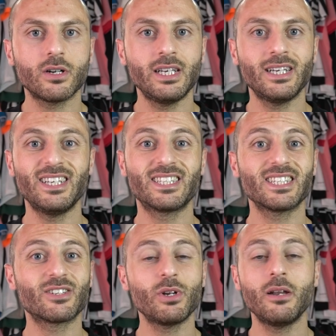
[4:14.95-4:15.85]
League
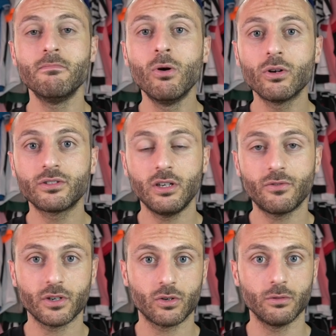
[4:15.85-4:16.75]
is really more
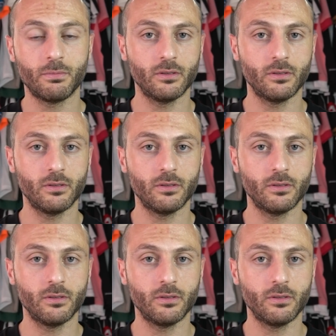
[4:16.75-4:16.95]
difficult